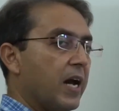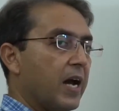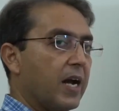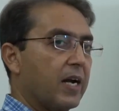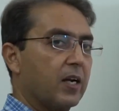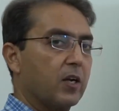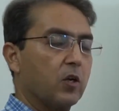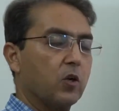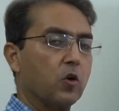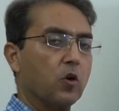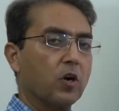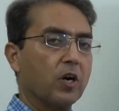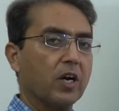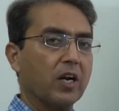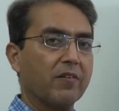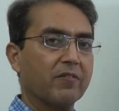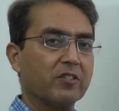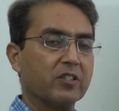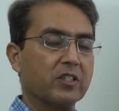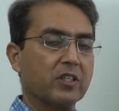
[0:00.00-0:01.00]
at lower
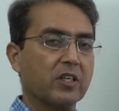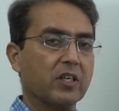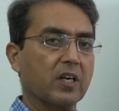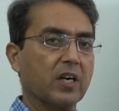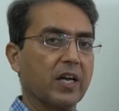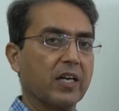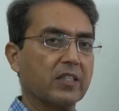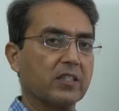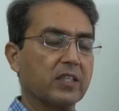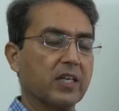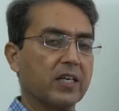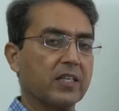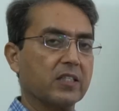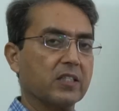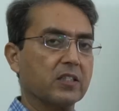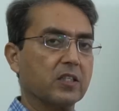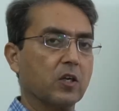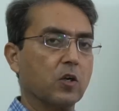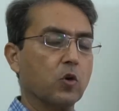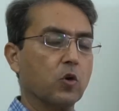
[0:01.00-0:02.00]
left sternal edge, that is
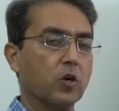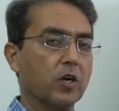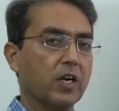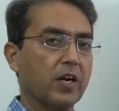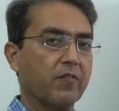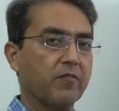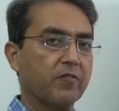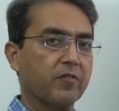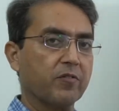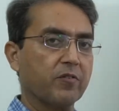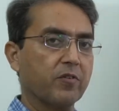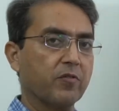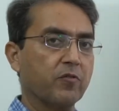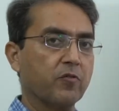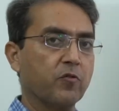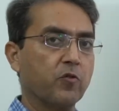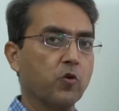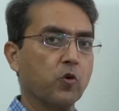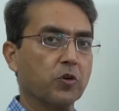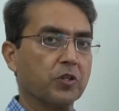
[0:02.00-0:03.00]
in the lower left
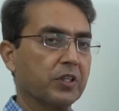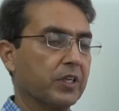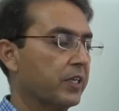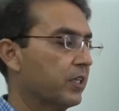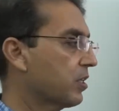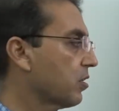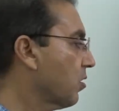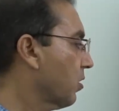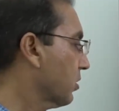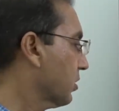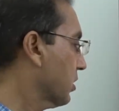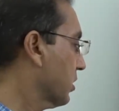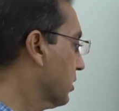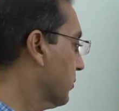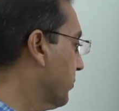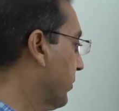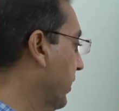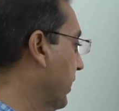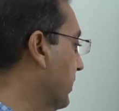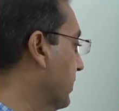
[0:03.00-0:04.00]
fourth intercostal
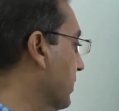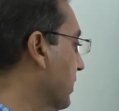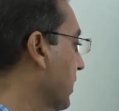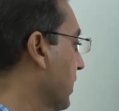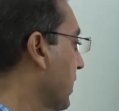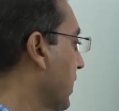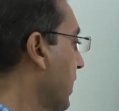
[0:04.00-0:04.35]
space,